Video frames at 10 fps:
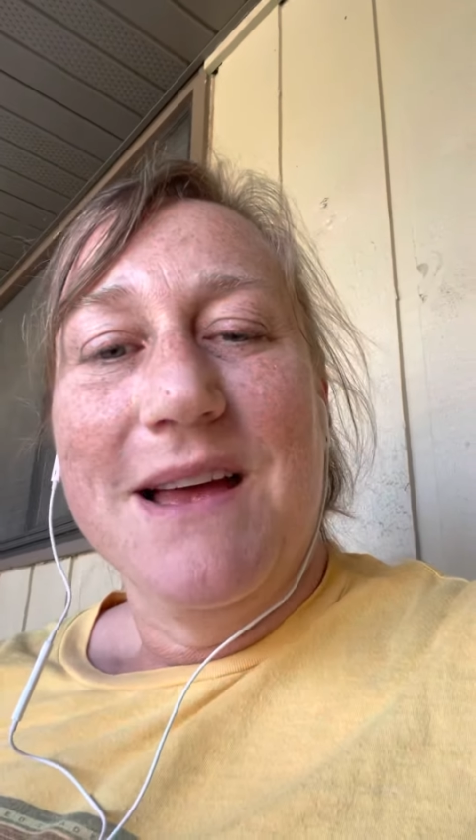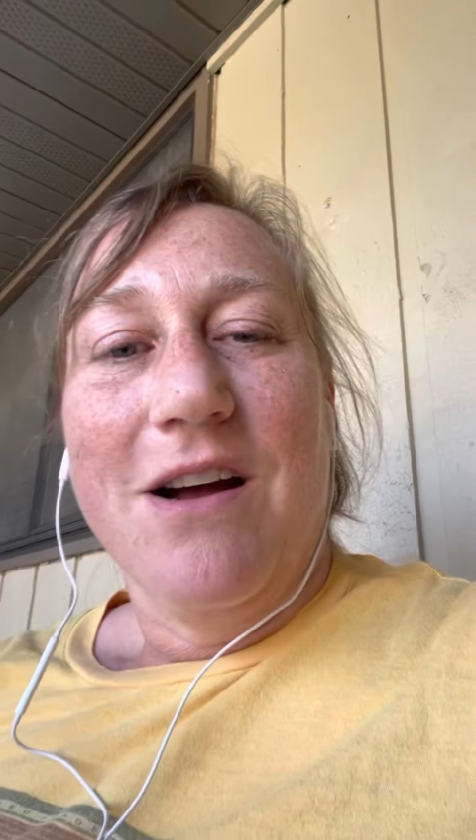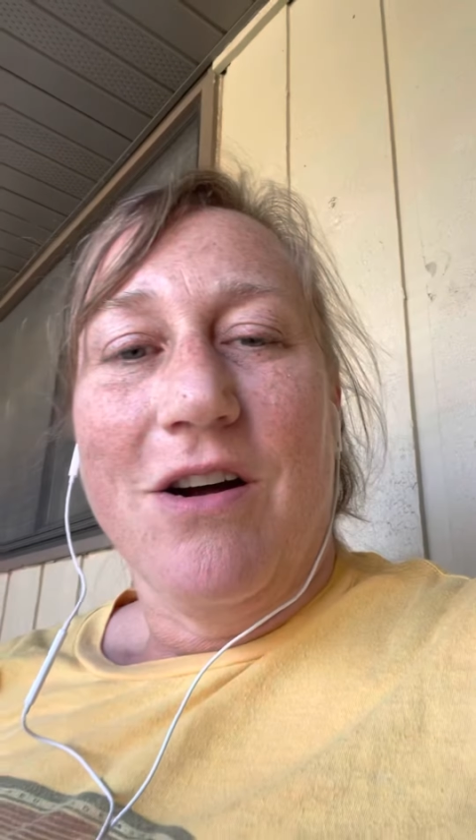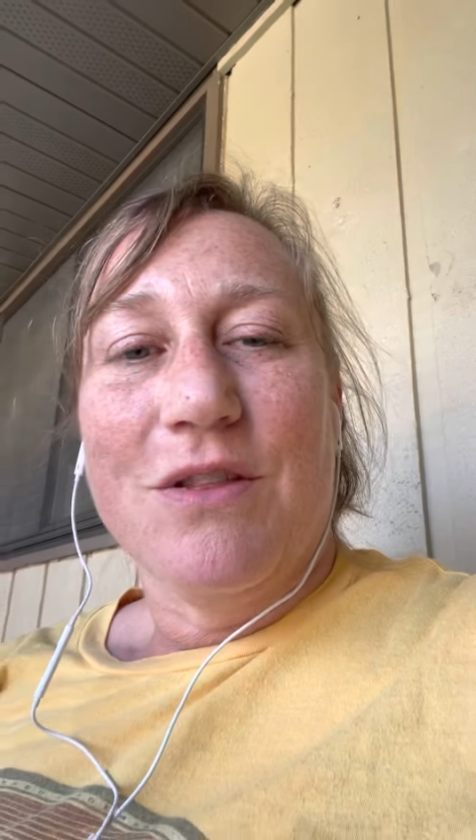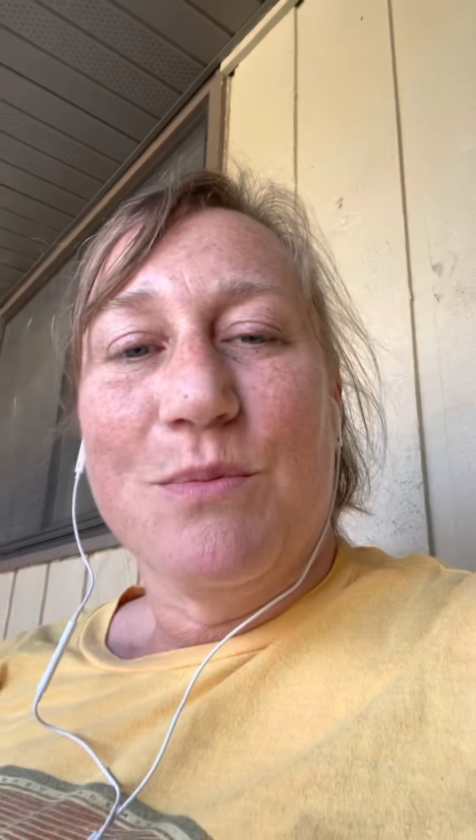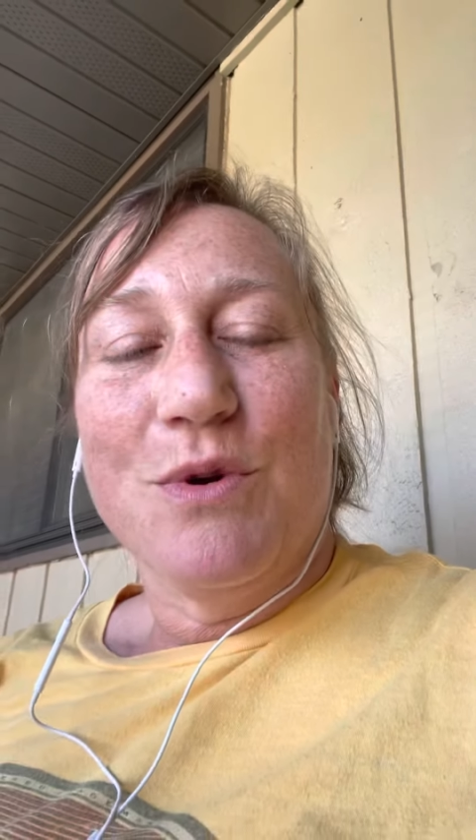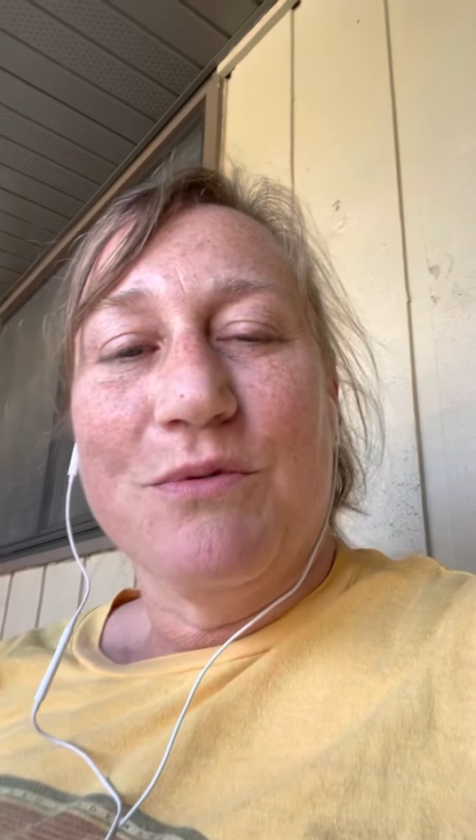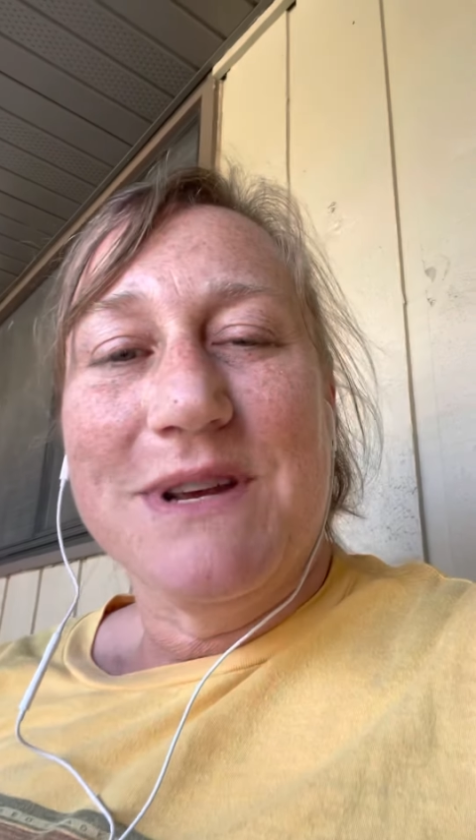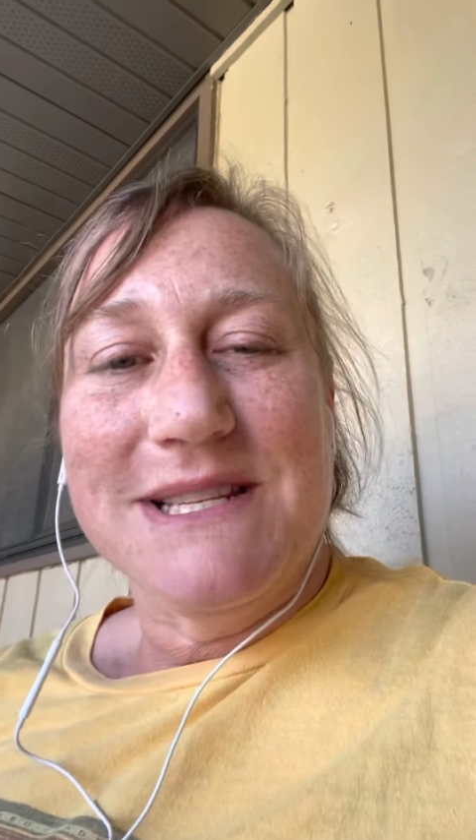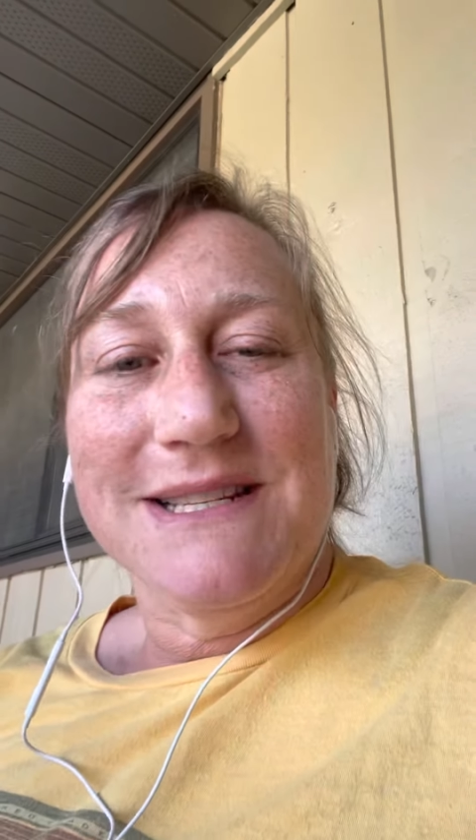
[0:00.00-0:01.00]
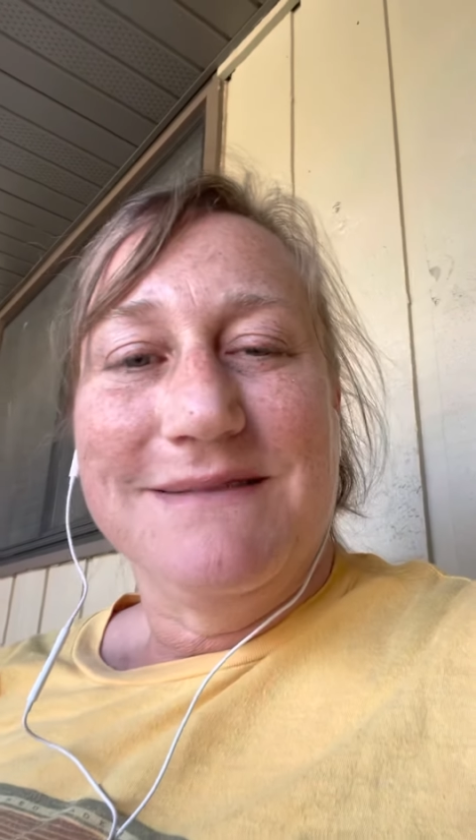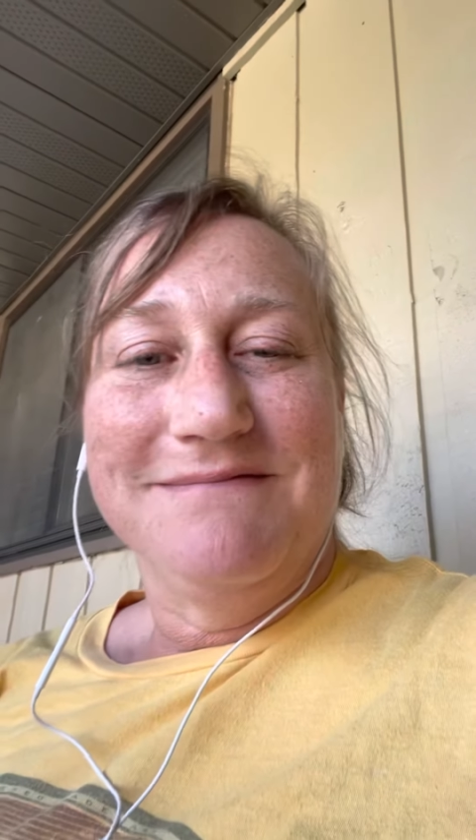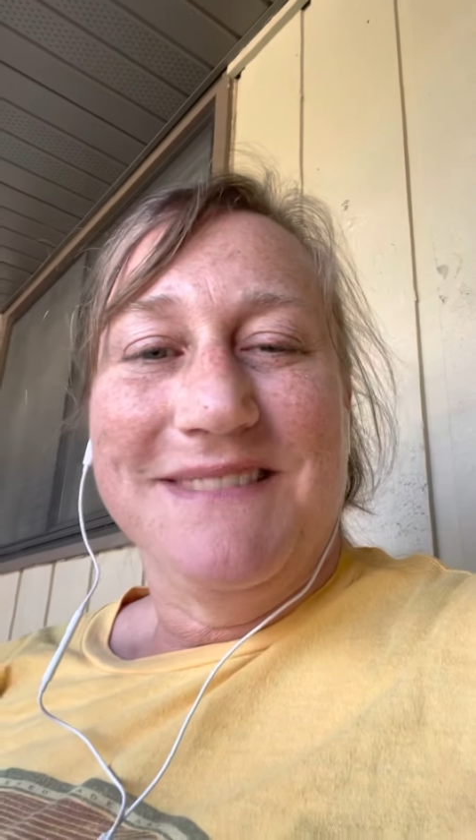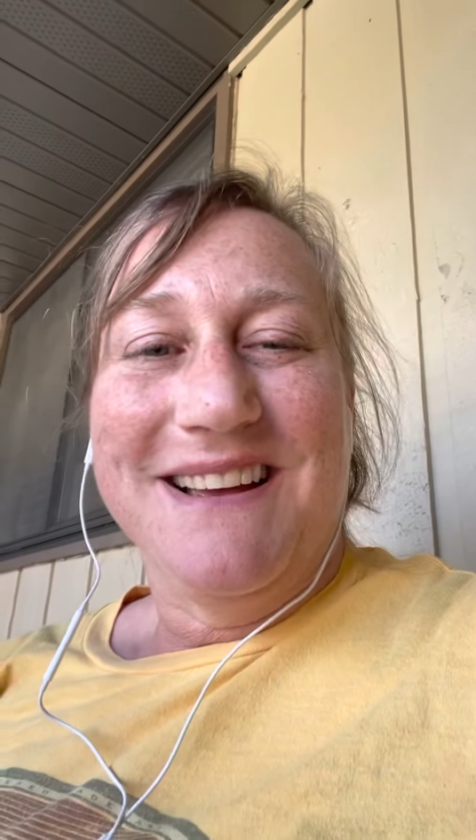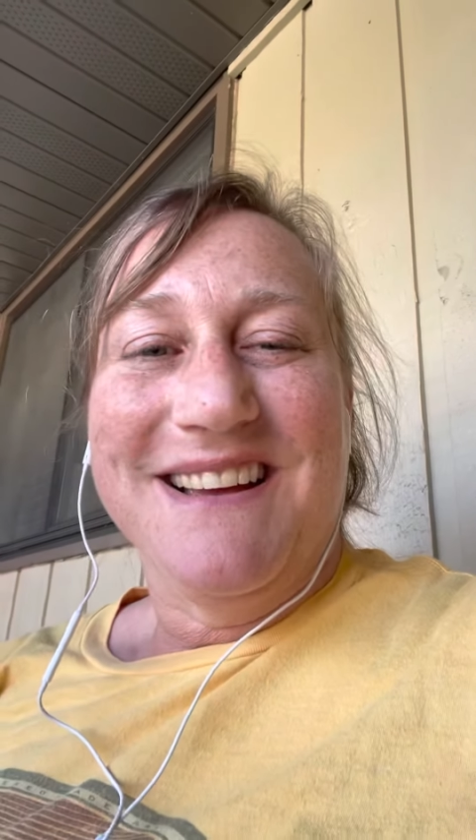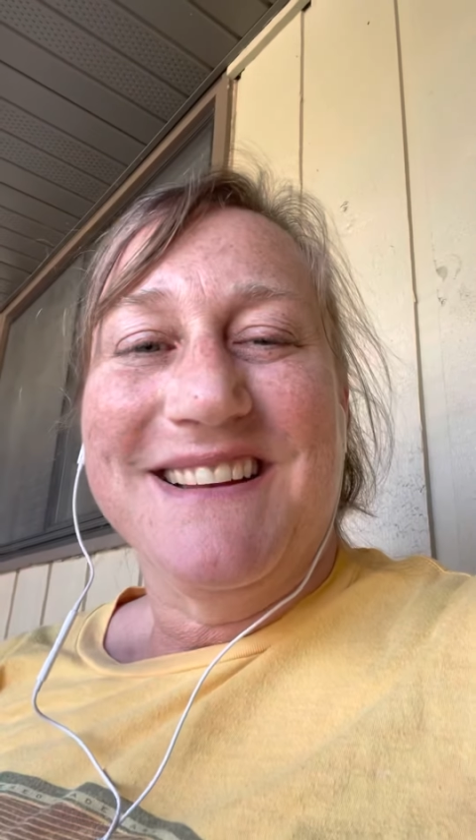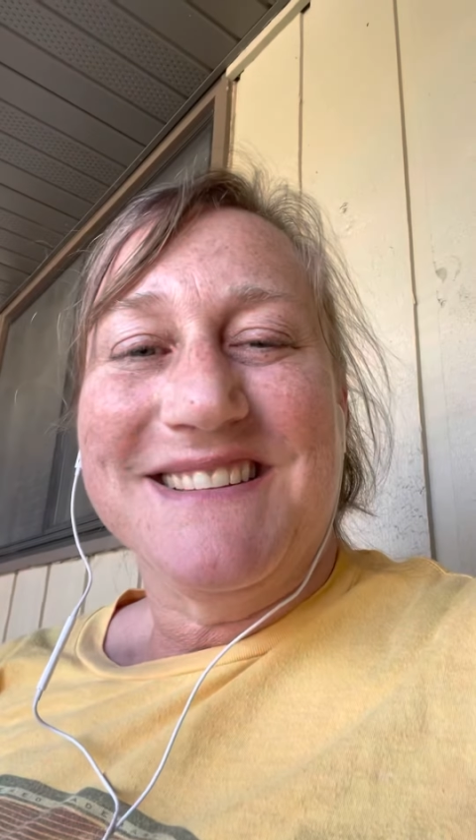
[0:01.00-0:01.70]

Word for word: all the more reason uh,